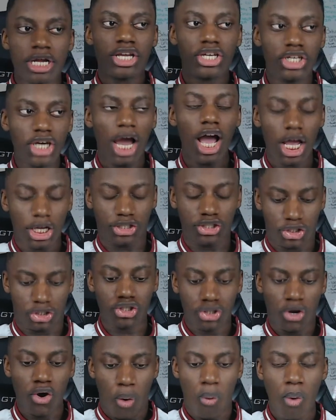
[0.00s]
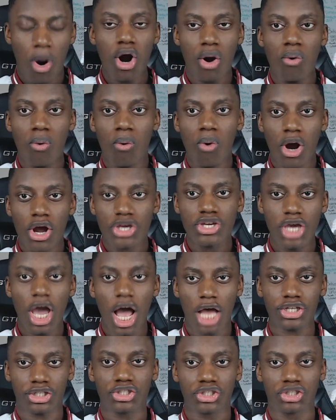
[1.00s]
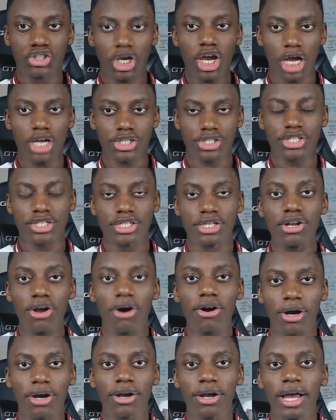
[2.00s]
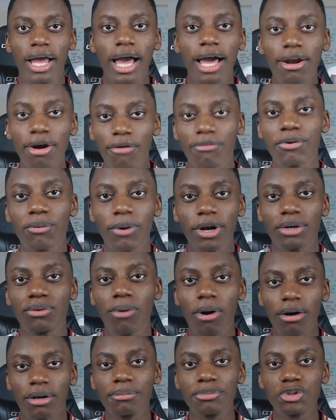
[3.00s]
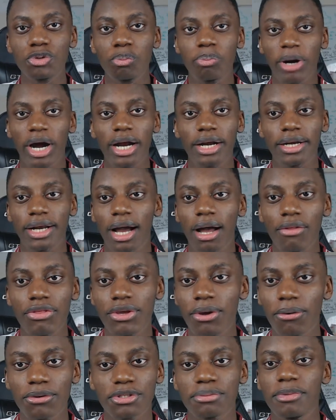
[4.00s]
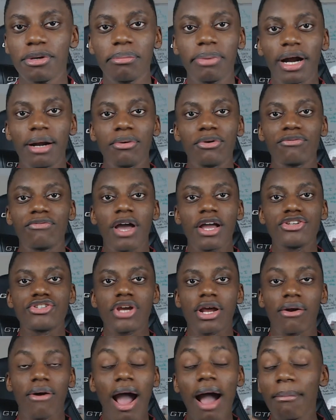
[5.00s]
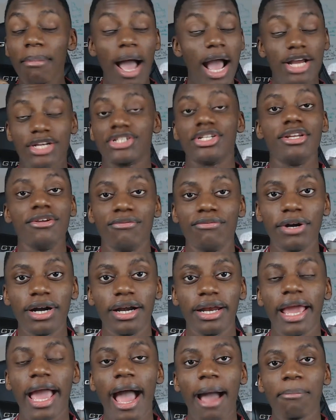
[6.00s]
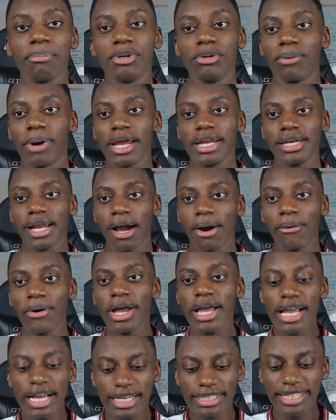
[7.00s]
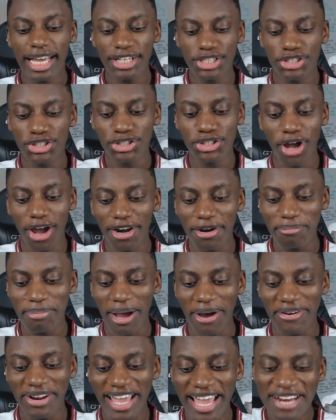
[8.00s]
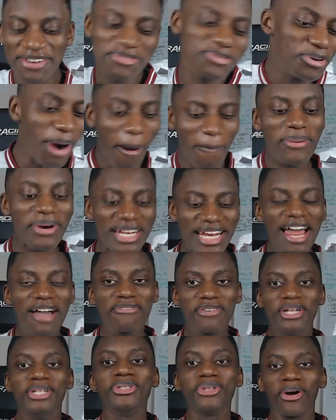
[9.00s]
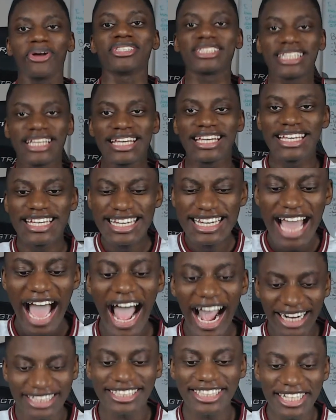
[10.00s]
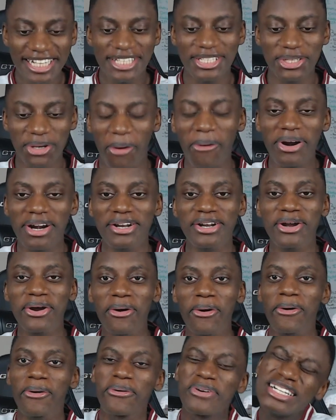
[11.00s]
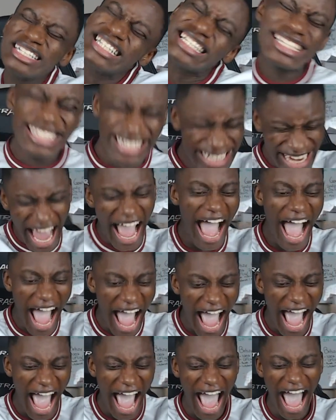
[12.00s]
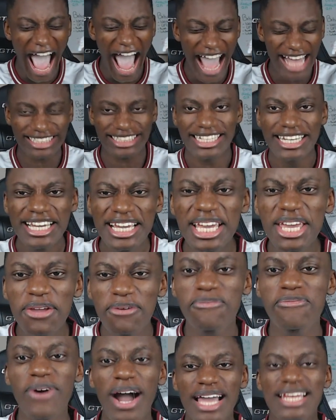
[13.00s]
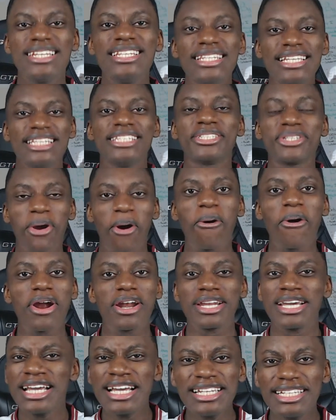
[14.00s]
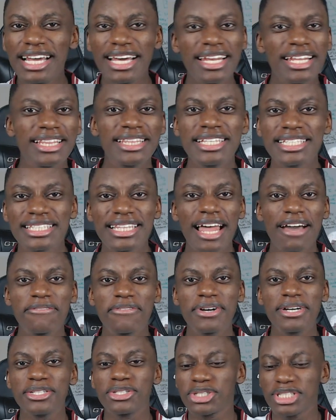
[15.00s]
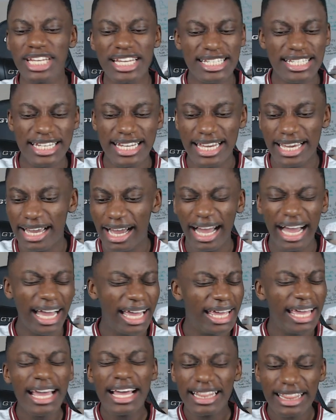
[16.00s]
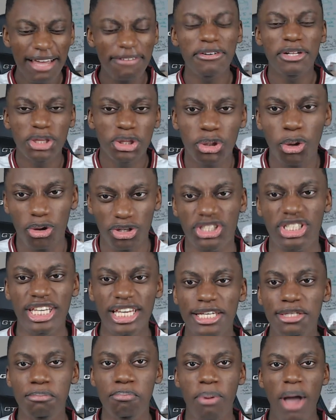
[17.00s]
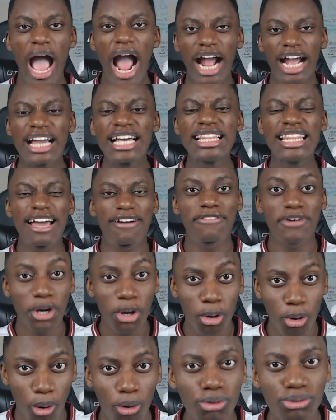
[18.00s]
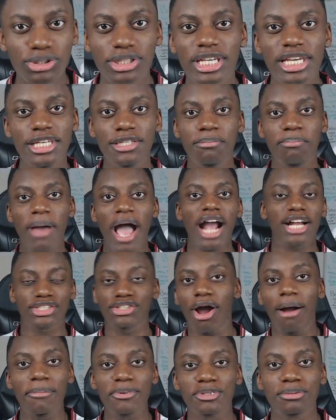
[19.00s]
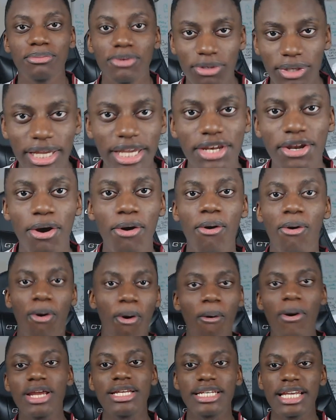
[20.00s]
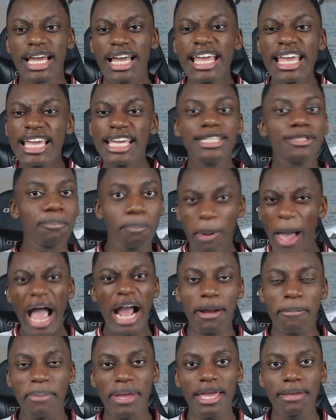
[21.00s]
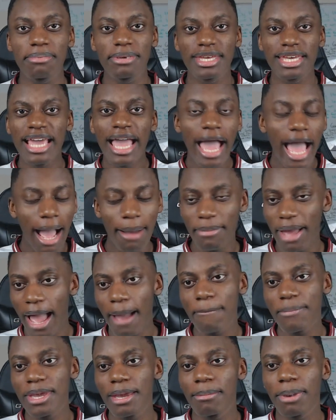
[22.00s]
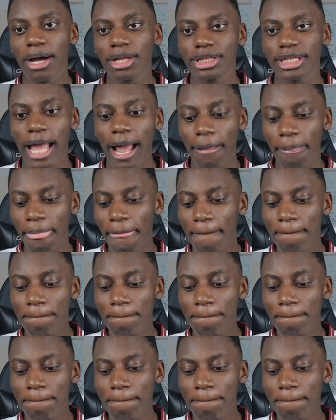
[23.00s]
Yes! Woo! Yes! Yes! Look, hello everyone, welcome to BayernNow, the ultimate Bayern Munich fan channel. I'm actually very happy right now, because I just thought about it, and Robert Lewandowski actually scored a goal. Yes! He finally scored. None of this Lewandowski guy. Lewandowski's back. Lewandowski's back. Thomas Mourinho coined it. He's back, baby. I'm happy about that.